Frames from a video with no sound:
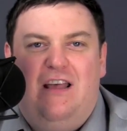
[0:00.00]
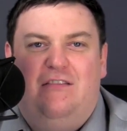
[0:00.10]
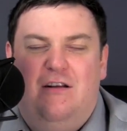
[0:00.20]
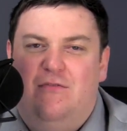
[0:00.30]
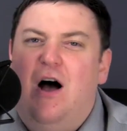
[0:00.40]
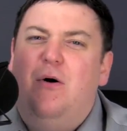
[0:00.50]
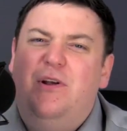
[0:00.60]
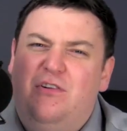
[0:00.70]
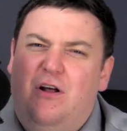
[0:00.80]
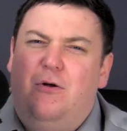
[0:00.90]
lesson of, well,
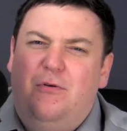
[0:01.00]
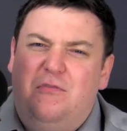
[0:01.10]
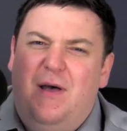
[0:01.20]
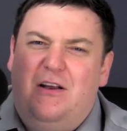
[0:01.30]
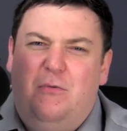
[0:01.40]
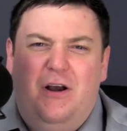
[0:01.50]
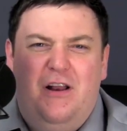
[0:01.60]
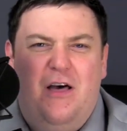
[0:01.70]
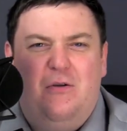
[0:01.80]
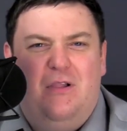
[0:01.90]
we should all respect one
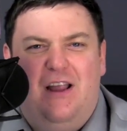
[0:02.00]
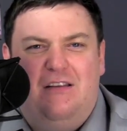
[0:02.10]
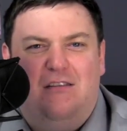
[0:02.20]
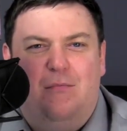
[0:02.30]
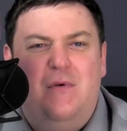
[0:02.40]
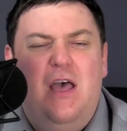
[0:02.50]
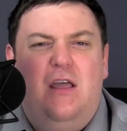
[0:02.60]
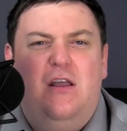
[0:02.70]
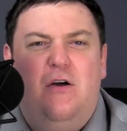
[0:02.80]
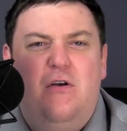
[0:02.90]
another, like it's some,
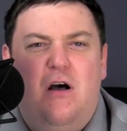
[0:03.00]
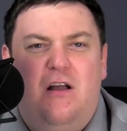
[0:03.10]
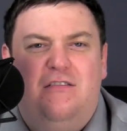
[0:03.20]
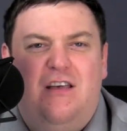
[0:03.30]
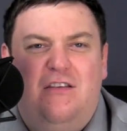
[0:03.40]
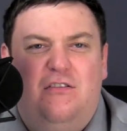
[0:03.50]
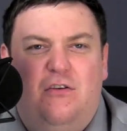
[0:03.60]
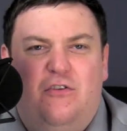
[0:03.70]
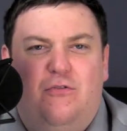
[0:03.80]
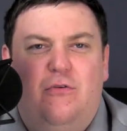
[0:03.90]

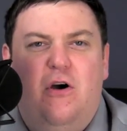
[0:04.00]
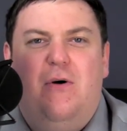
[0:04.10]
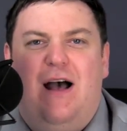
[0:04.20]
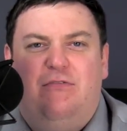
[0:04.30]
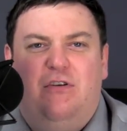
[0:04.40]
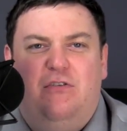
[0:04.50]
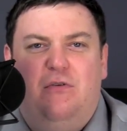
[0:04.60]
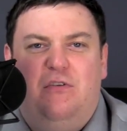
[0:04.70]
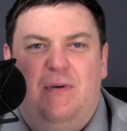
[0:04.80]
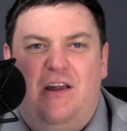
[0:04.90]
nonsensical Trudeau
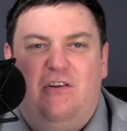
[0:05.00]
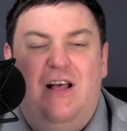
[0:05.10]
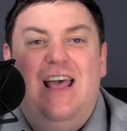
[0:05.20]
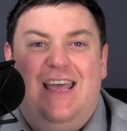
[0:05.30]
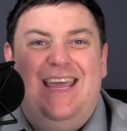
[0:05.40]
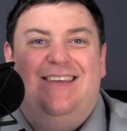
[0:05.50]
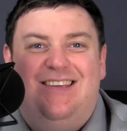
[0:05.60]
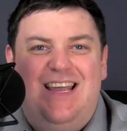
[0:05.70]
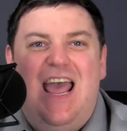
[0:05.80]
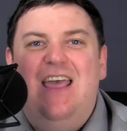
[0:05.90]
after-school special. He's
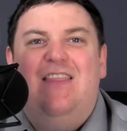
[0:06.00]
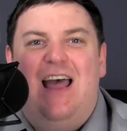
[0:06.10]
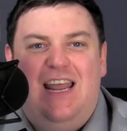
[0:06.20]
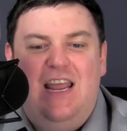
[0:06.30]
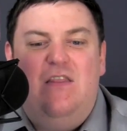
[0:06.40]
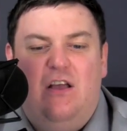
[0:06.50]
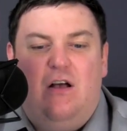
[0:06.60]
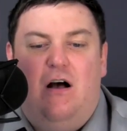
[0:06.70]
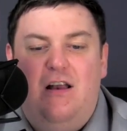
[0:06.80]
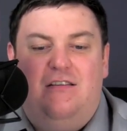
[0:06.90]
saying that in the
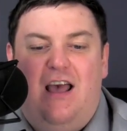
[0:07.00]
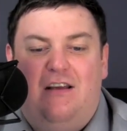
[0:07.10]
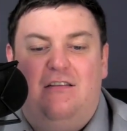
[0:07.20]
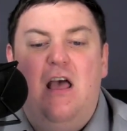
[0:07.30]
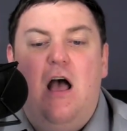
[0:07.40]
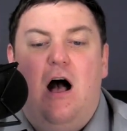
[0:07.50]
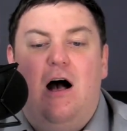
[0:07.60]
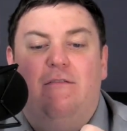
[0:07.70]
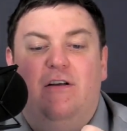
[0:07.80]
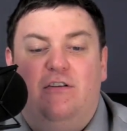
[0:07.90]
context
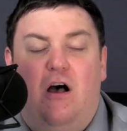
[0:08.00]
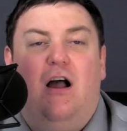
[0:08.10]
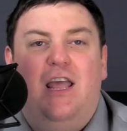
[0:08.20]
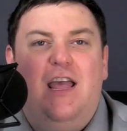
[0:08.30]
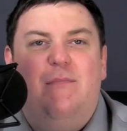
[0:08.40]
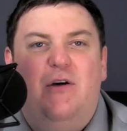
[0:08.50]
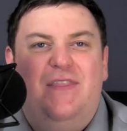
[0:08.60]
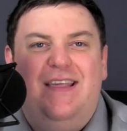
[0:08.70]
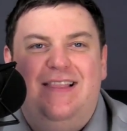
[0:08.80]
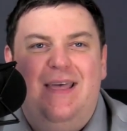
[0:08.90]
of talking
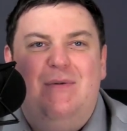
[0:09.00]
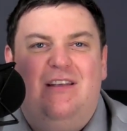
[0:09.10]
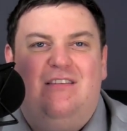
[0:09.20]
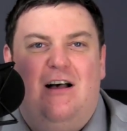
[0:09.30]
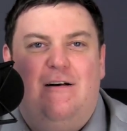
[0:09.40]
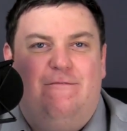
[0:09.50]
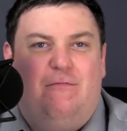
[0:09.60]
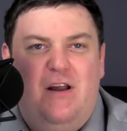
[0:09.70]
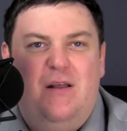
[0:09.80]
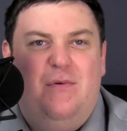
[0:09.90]
about the limits of
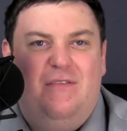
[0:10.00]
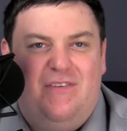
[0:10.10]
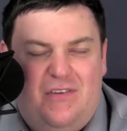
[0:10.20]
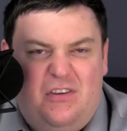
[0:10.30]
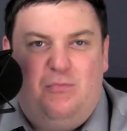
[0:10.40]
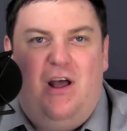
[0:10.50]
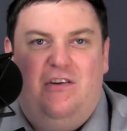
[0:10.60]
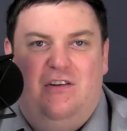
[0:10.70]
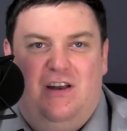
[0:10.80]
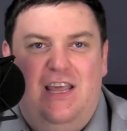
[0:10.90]
freedom of
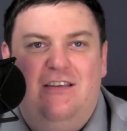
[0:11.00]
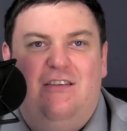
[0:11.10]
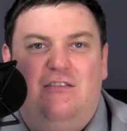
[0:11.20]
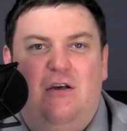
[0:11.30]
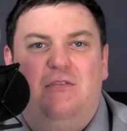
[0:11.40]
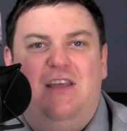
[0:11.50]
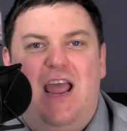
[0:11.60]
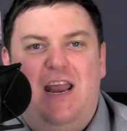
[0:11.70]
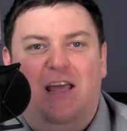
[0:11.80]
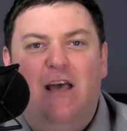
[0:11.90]
expression. He's
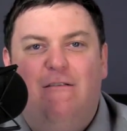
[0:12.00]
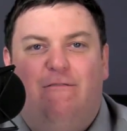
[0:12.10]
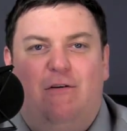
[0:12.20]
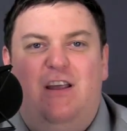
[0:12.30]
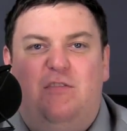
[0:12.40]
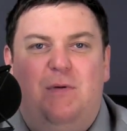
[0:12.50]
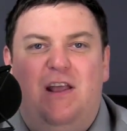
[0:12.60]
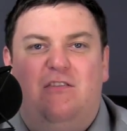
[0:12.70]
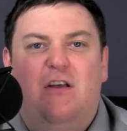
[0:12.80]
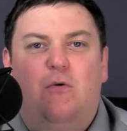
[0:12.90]
associating free
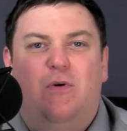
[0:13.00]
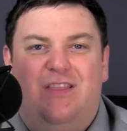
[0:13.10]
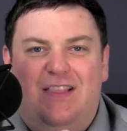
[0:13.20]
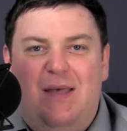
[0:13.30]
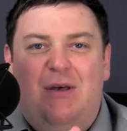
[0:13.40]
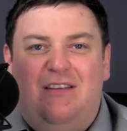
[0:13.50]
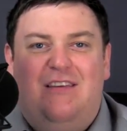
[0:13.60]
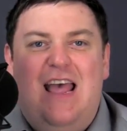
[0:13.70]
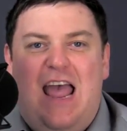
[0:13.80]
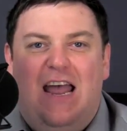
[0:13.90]
speech with limits
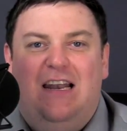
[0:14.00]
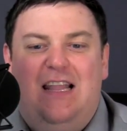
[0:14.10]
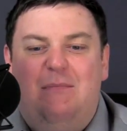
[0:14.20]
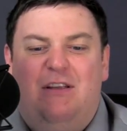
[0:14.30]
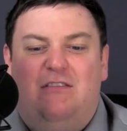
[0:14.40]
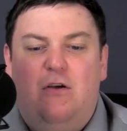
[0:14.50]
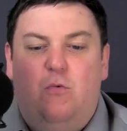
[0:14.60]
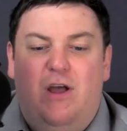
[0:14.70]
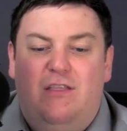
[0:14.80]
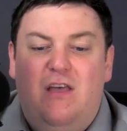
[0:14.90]
and limits
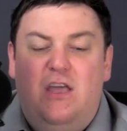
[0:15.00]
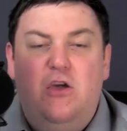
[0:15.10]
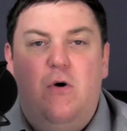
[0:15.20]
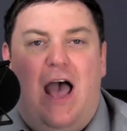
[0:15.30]
with you